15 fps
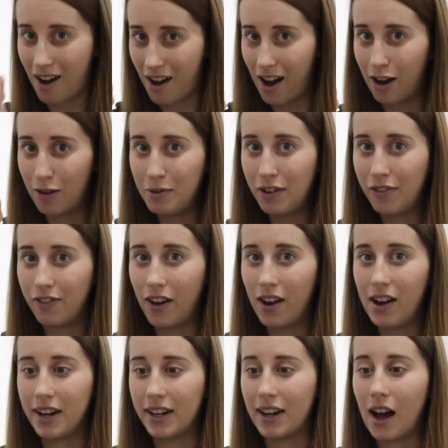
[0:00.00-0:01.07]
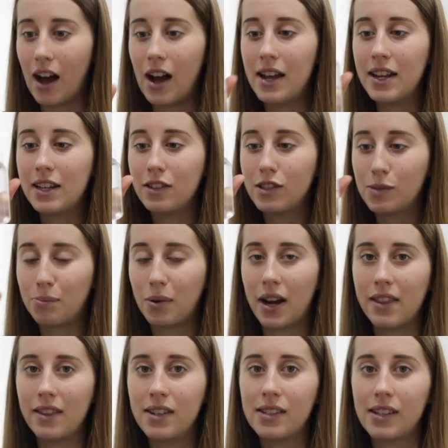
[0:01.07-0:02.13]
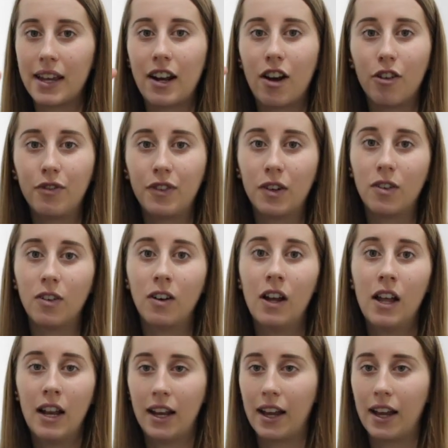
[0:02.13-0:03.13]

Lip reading: I'll be fine. I can spray this and I'll feel